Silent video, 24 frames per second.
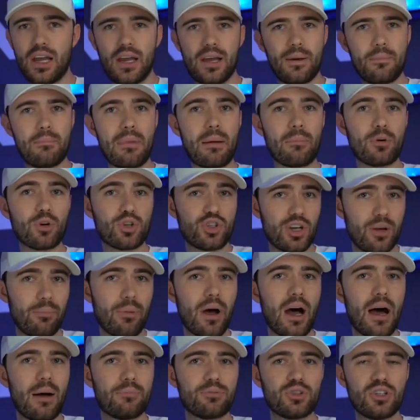membership
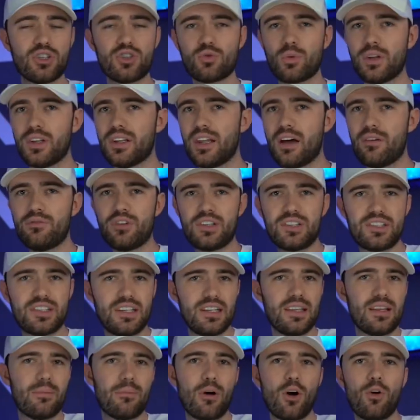options. Would love to
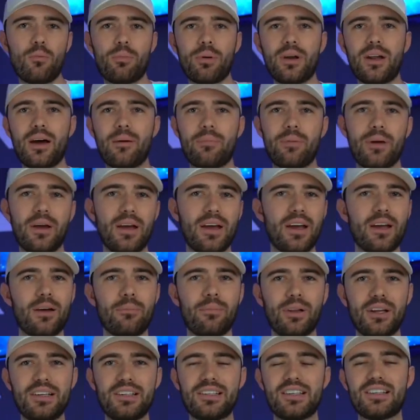see them open up
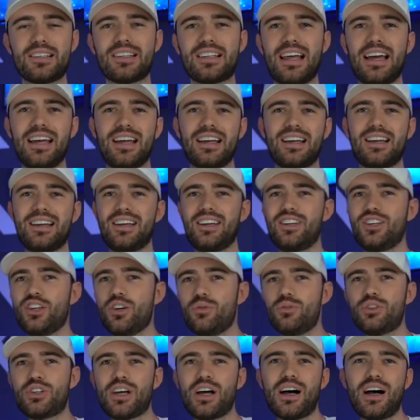places like
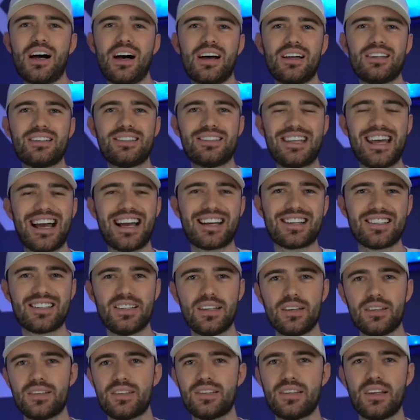Utah and
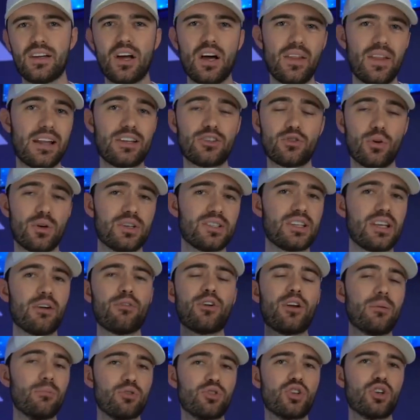Texas and all that sort of stuff.
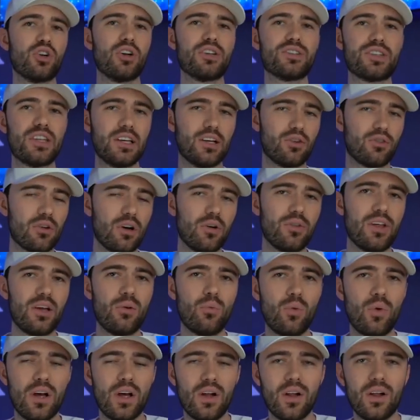And I'm sure as they grow, they
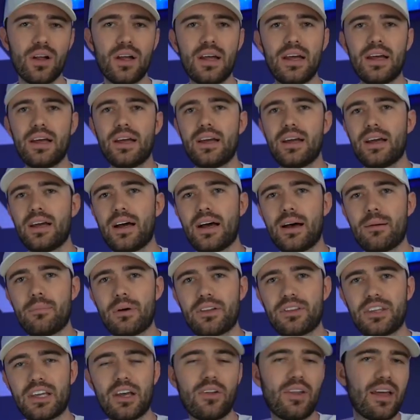will. Uh,
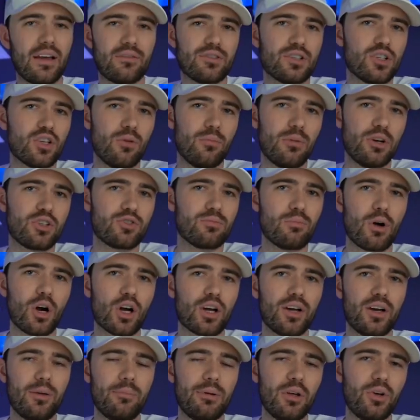but they only have so much
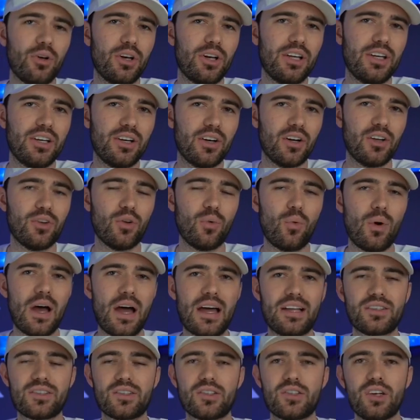marketability here in the
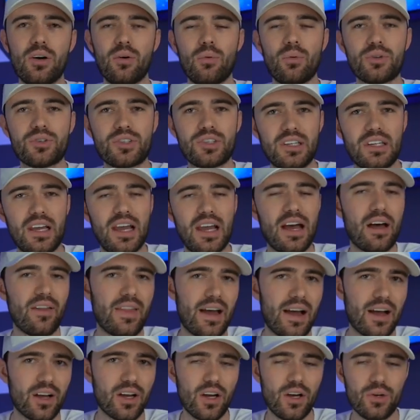West. So we'll see how
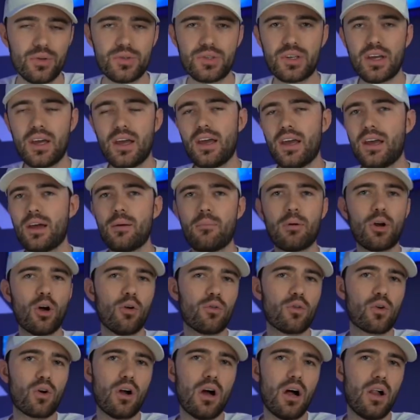that goes. But
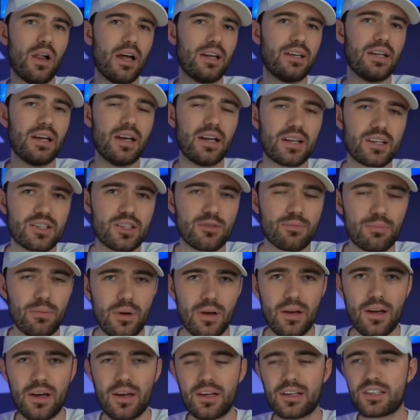overall, I did ex-
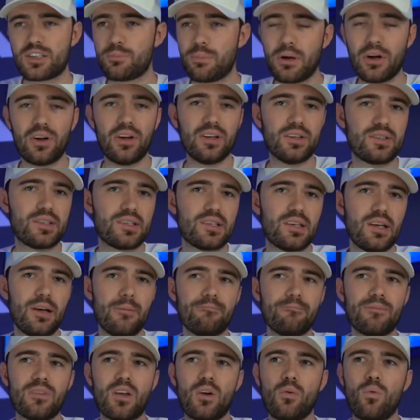uh, experience
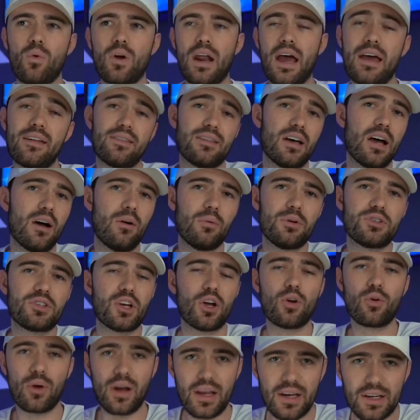what I thought was a
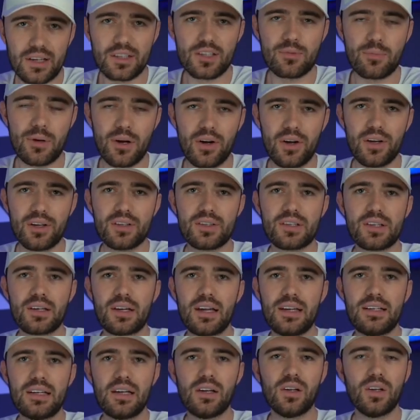great experience, and
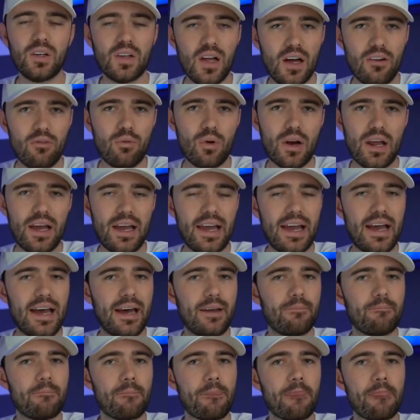I did love what I
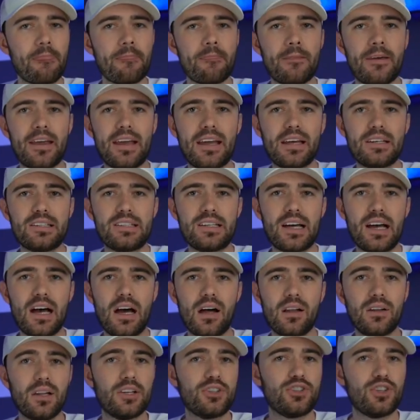had. And uh,
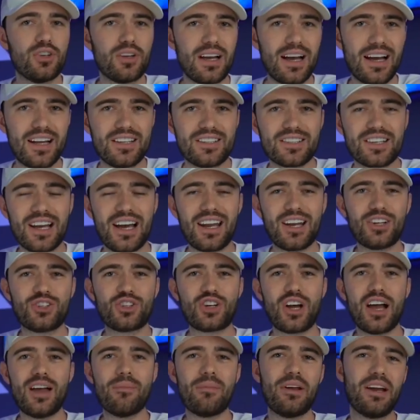I'll let you guys kind of
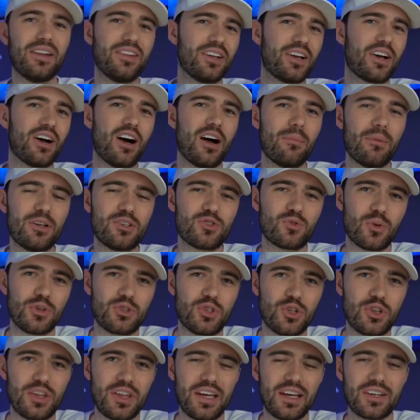chime in in the comments what
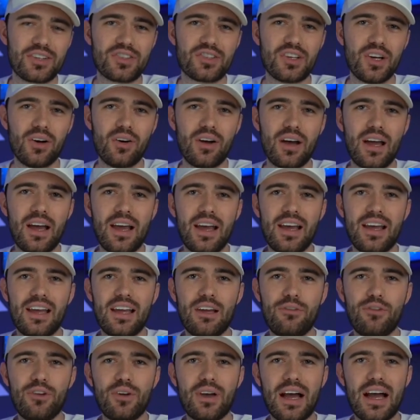you think. So
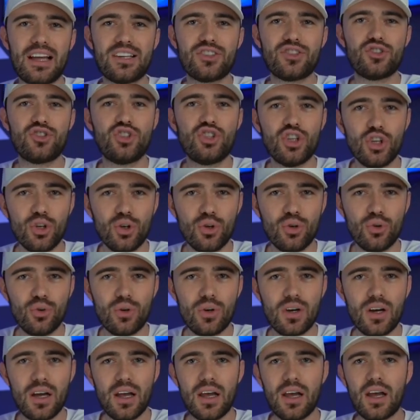if you guys
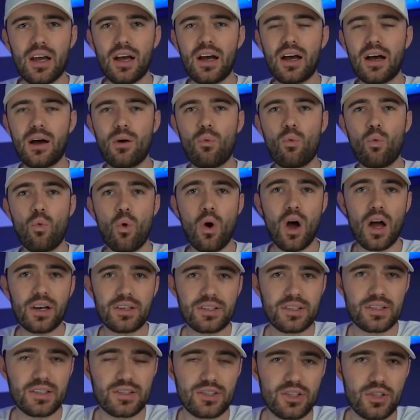do uh,
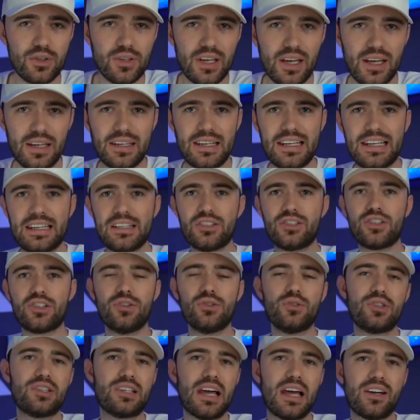want to get into
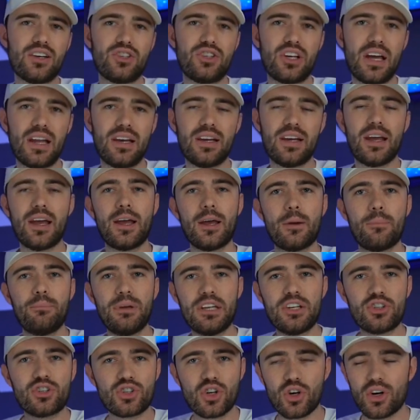SetJet,
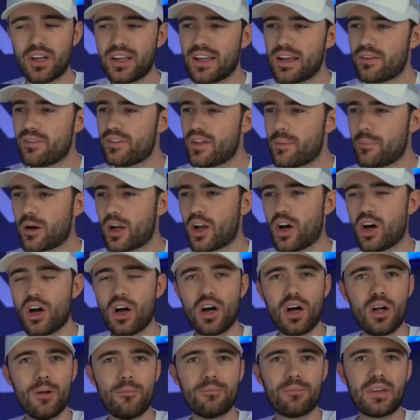be sure to give them a
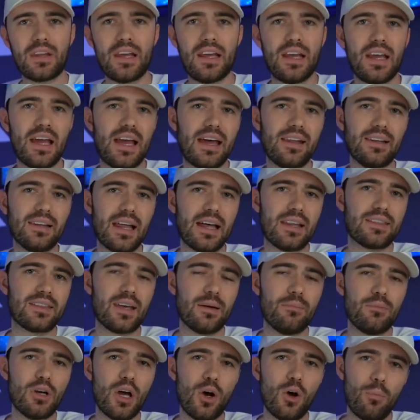call and let
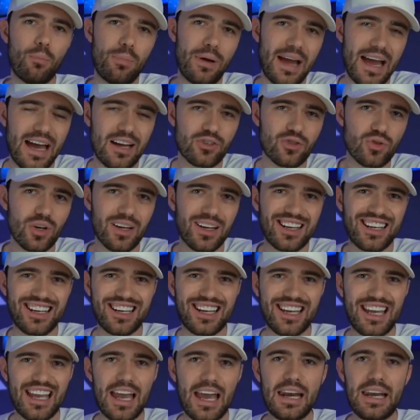them know Patrick
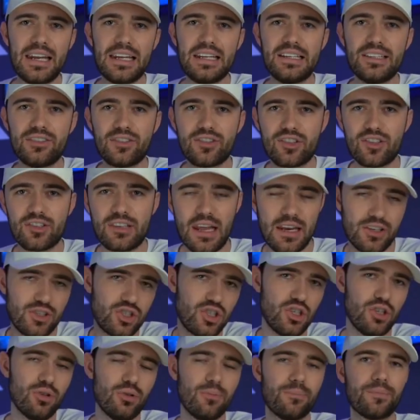Kenney
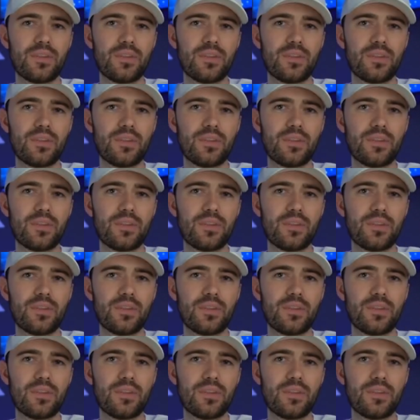sent you.